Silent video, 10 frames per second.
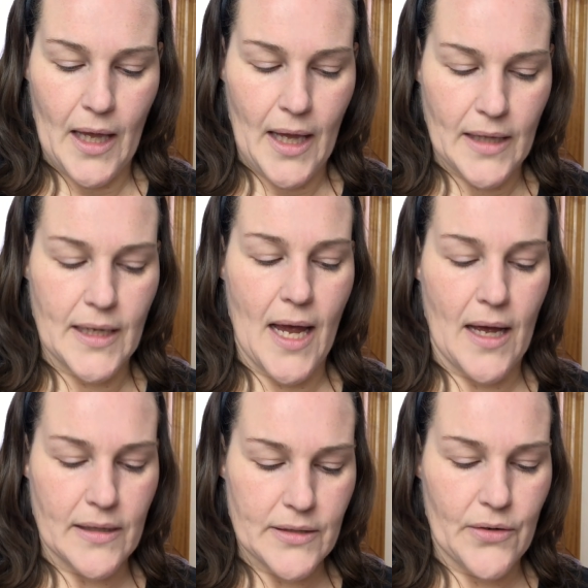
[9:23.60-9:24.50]
and
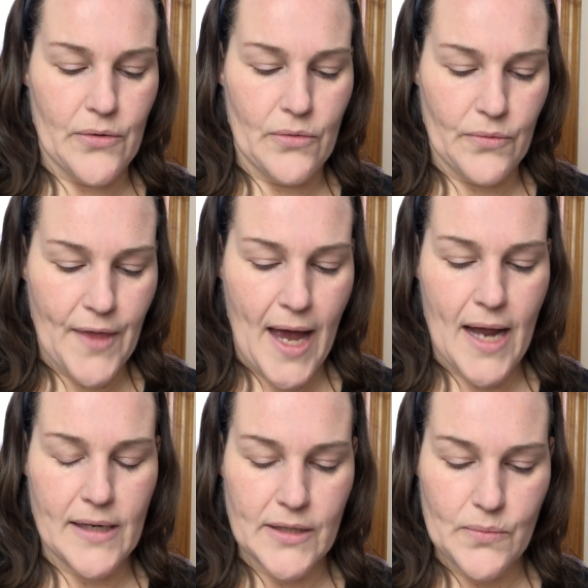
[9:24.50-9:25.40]
yeah, so
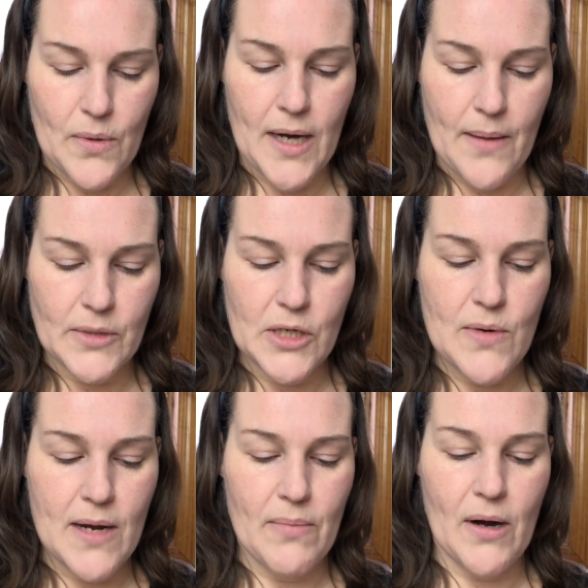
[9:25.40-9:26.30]
that is what I'm
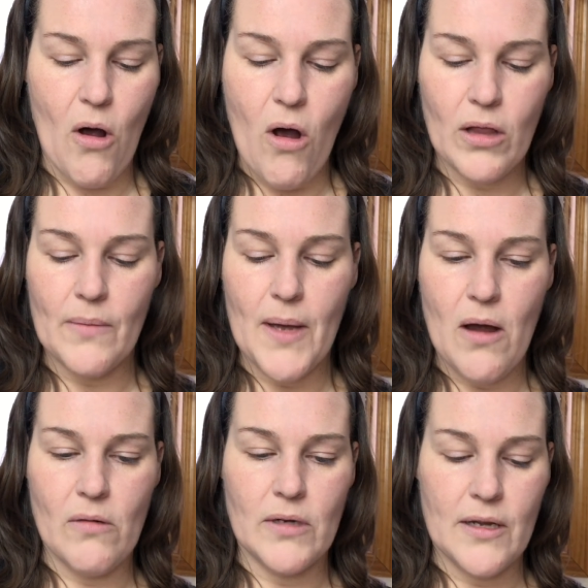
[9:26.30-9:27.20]
doing, but all
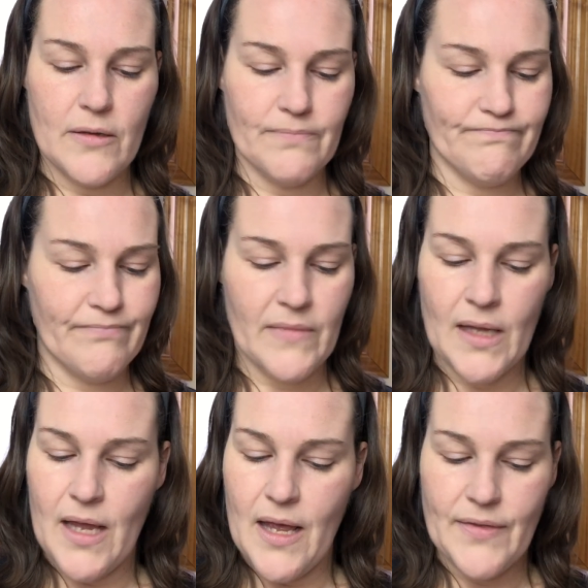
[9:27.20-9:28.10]
about
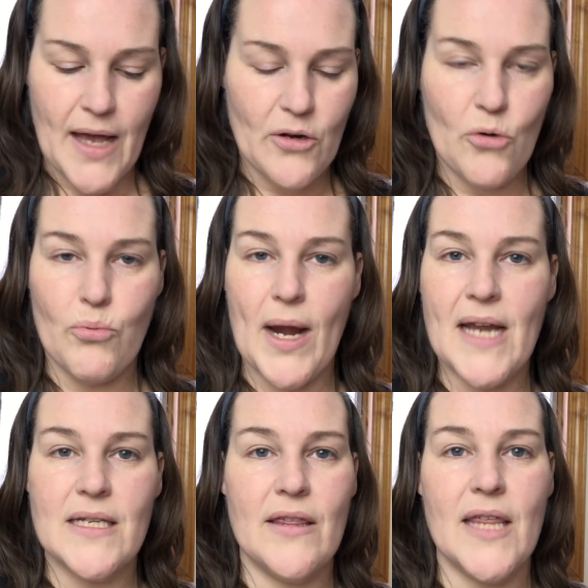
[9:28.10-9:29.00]
that
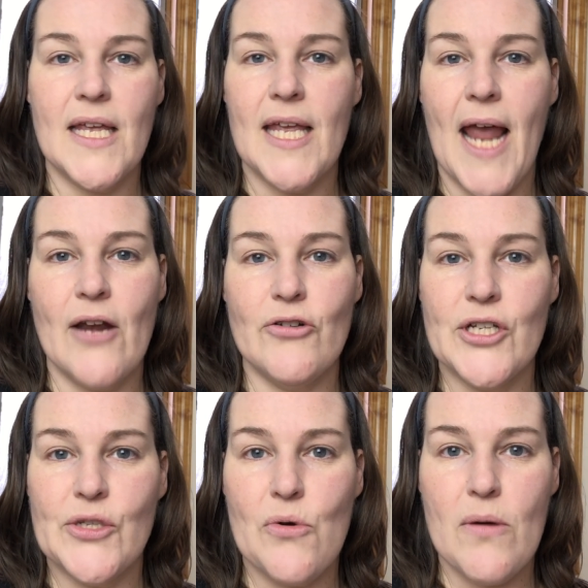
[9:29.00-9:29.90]
great thinking
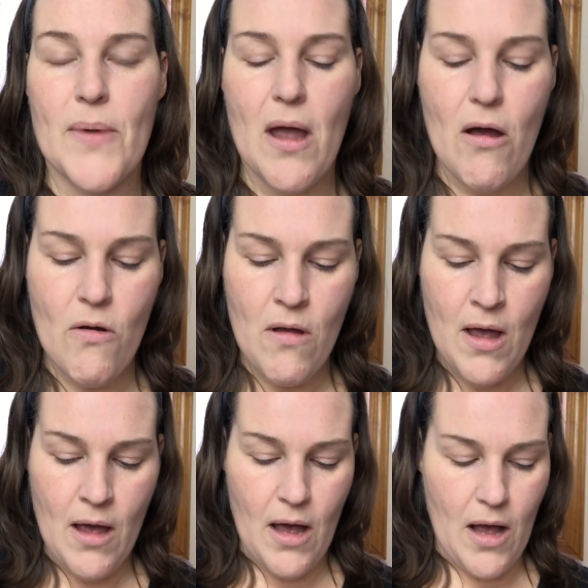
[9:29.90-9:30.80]
energy, Scorpio,
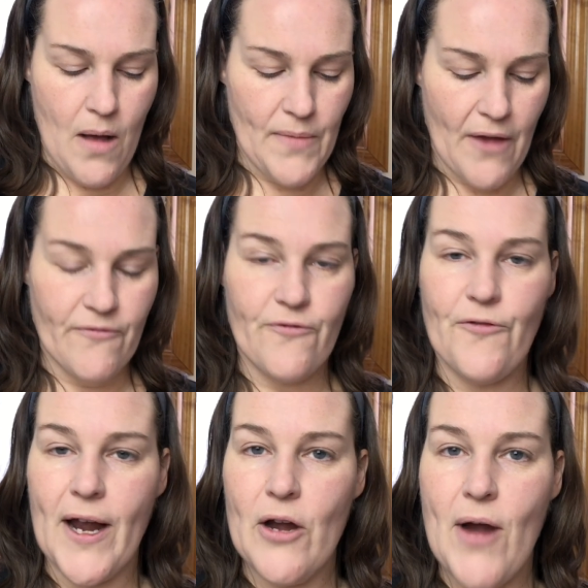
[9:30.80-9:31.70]
um, that
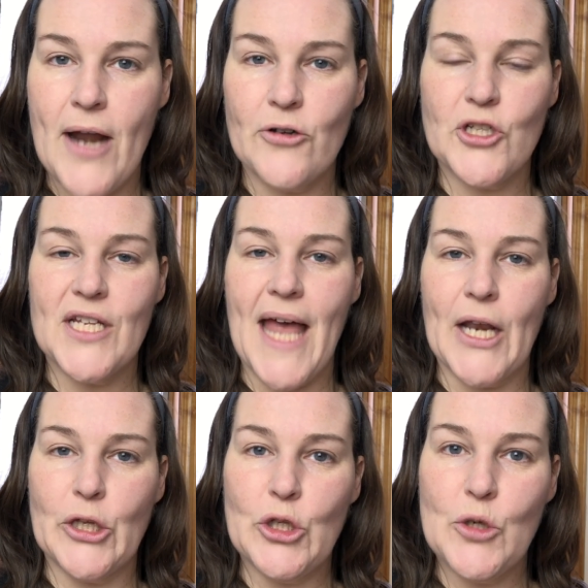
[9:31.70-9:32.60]
fire energy,
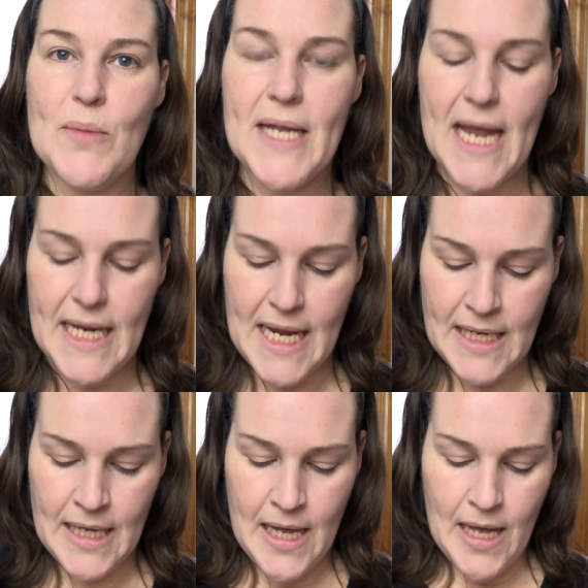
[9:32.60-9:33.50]
that new
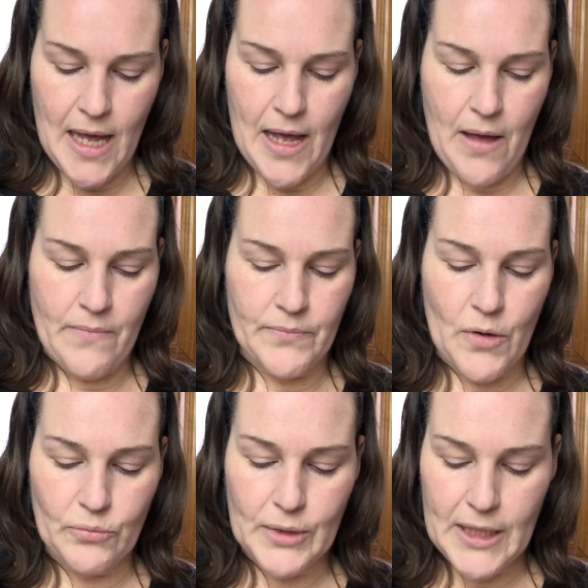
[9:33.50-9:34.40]
beginning, um,
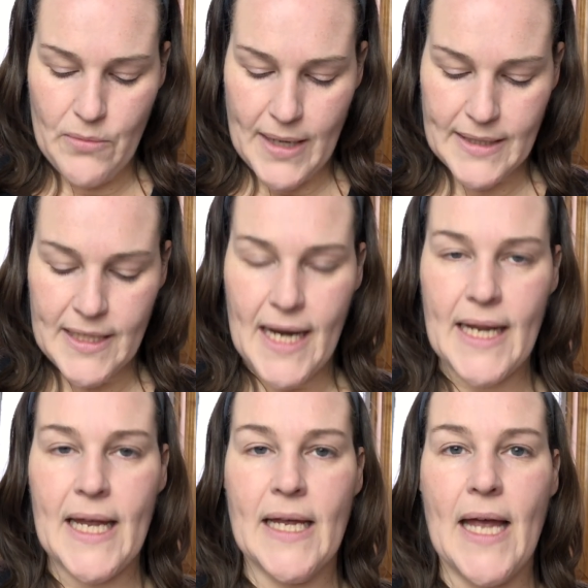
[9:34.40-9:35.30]
really
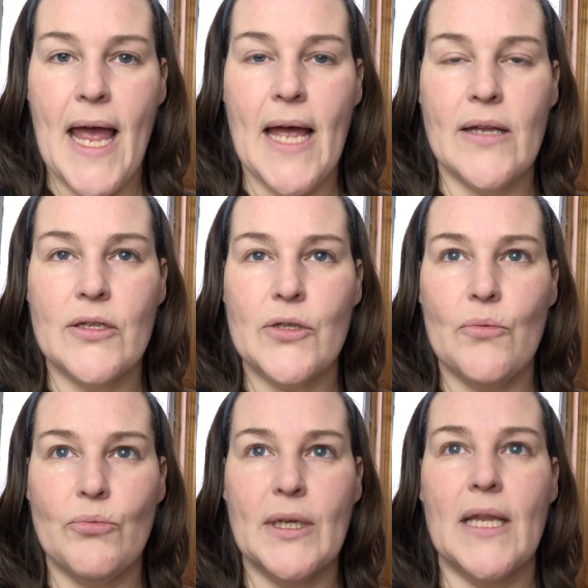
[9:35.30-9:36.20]
resonating and
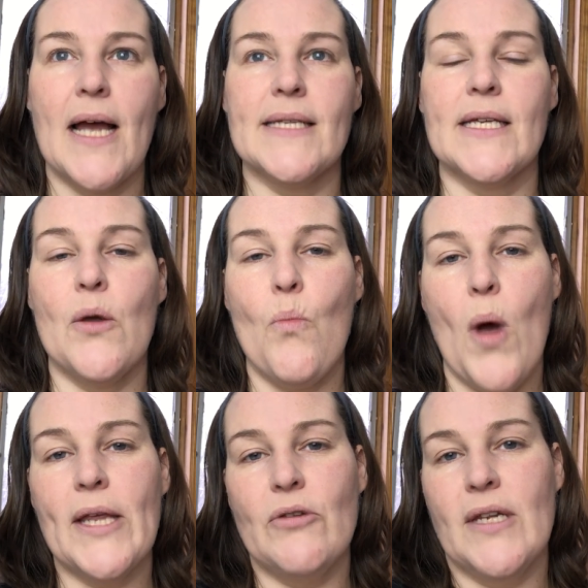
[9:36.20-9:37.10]
realizing
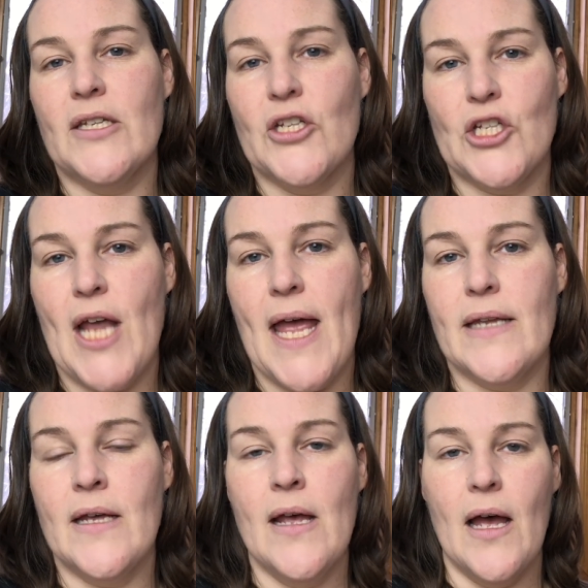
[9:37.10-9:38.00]
what you need to
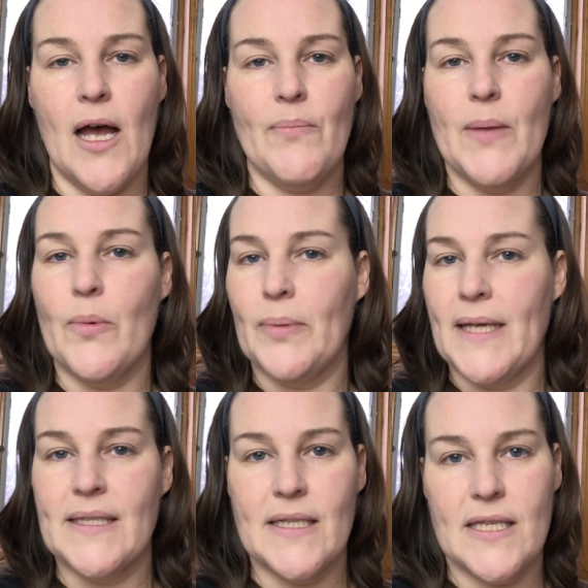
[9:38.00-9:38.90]
shed, uh, people,
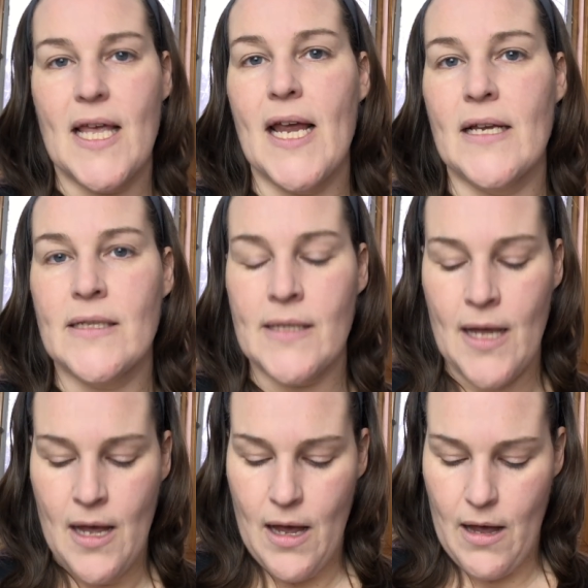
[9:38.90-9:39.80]
places, things.
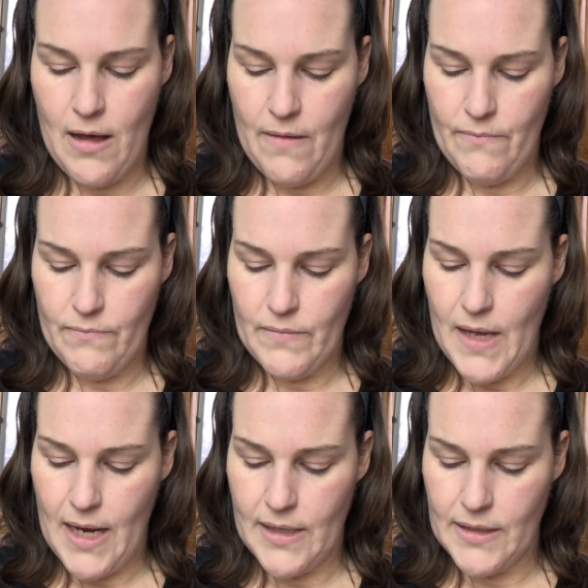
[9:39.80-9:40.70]
Um,
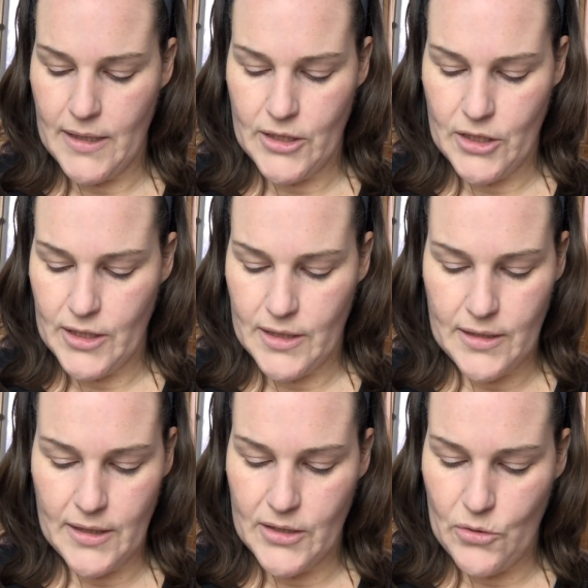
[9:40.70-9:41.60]
and it's
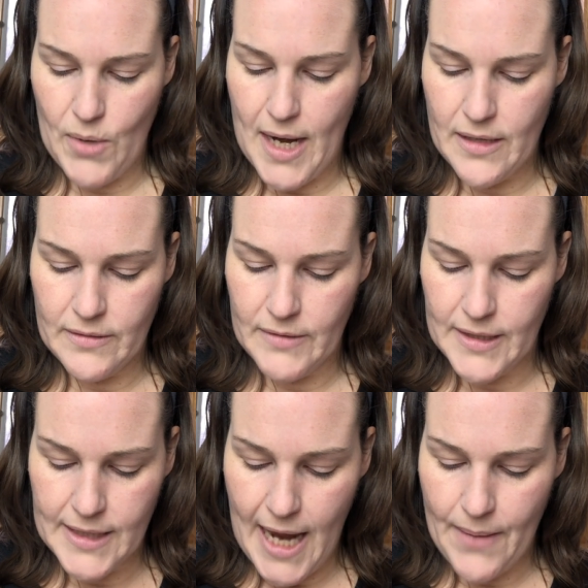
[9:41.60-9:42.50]
just, it's great.
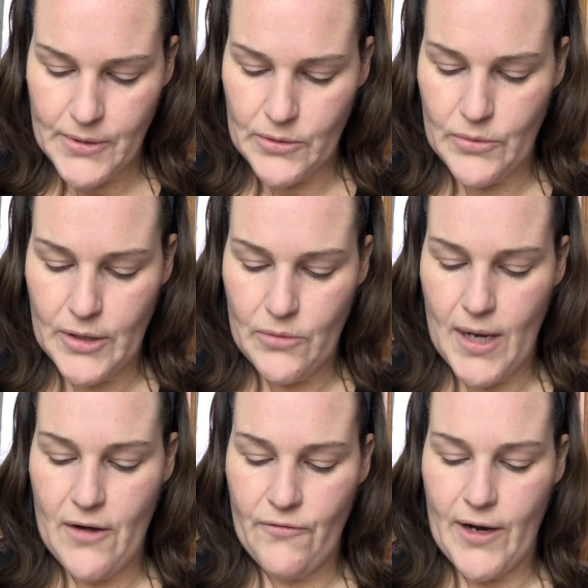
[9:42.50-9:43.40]
It's absolutely
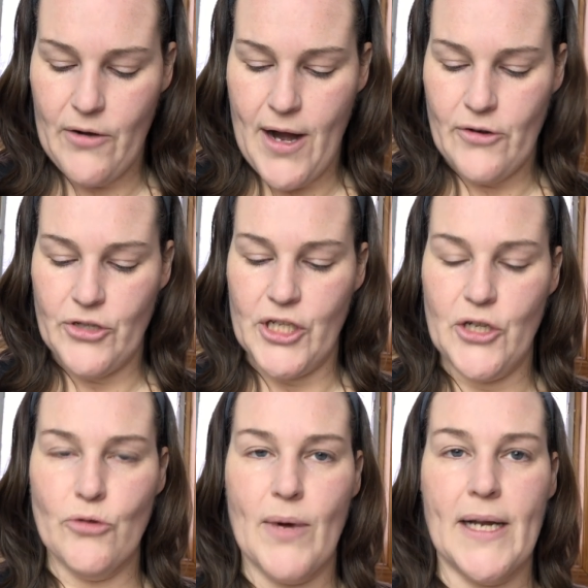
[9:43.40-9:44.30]
great fire energy.
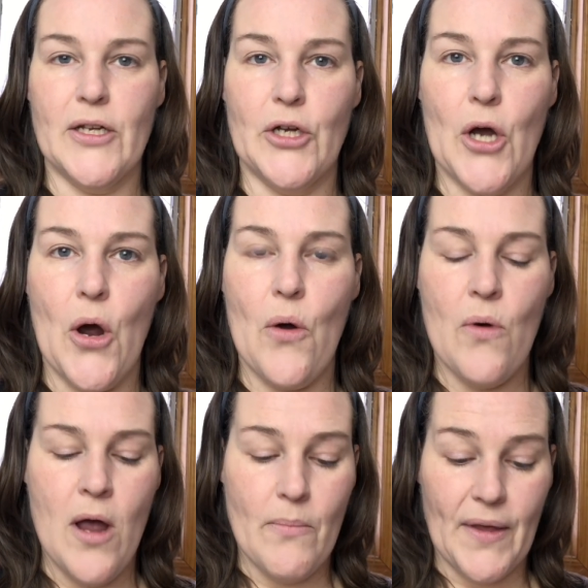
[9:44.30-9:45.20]
You're ready to
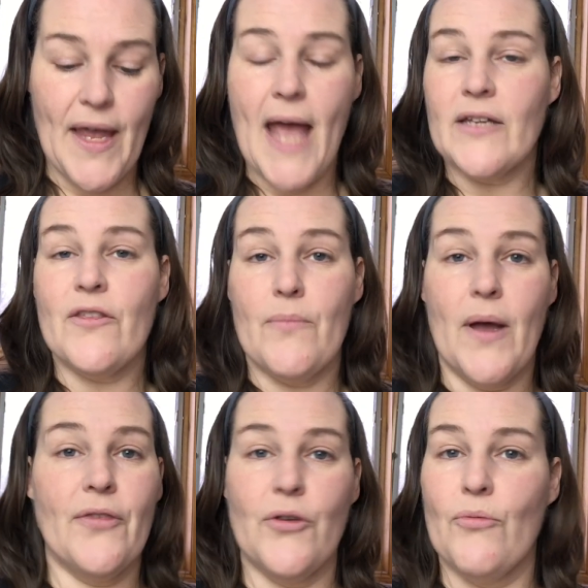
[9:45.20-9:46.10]
go. By the end of the
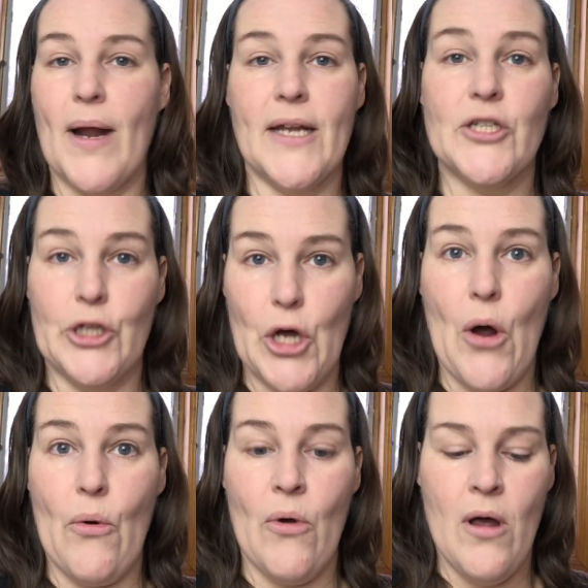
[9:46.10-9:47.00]
month, you're ready to
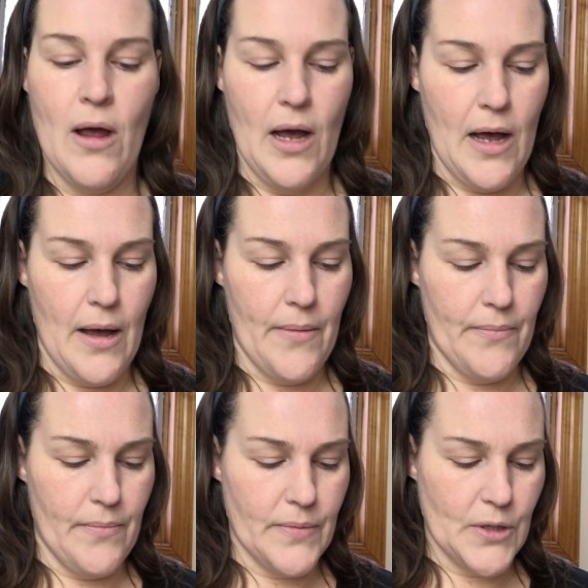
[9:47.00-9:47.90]
go.
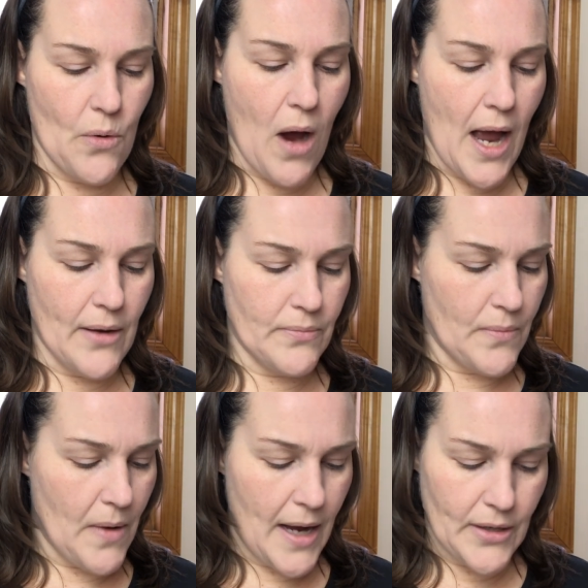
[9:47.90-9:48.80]
Um, so I,
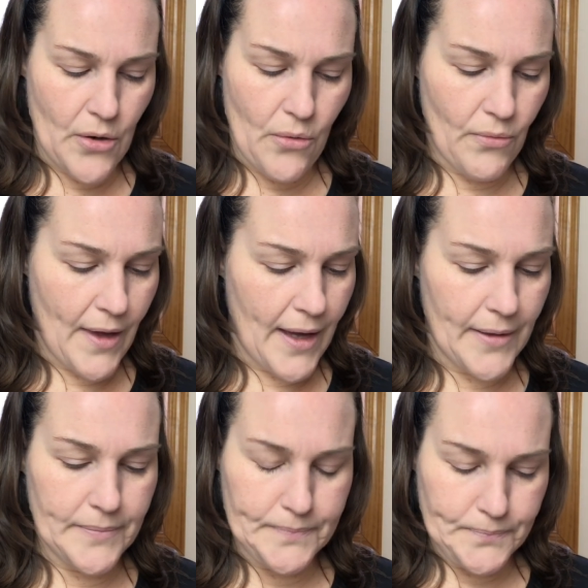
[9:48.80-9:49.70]
I know
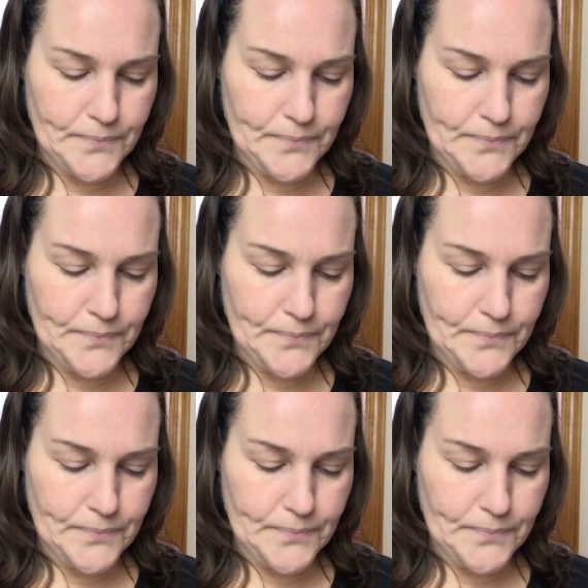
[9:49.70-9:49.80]
that